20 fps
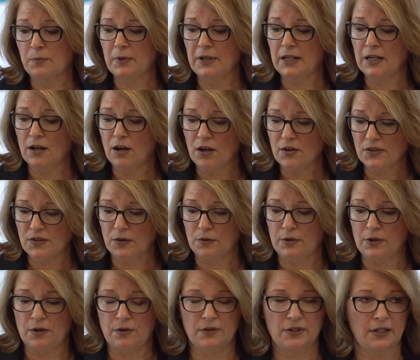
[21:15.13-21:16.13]
But he also
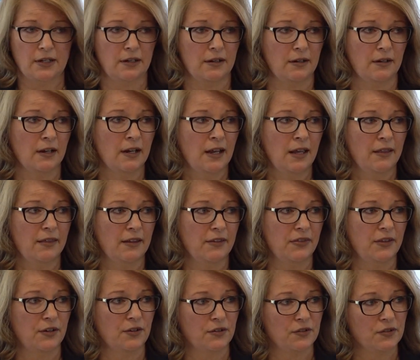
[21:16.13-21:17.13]
noted
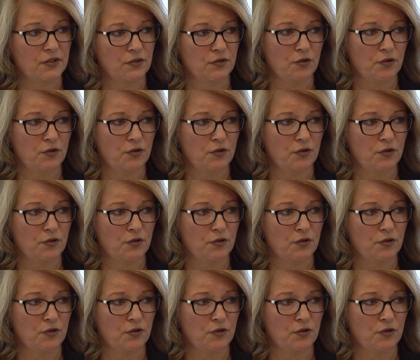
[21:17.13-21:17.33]
that there's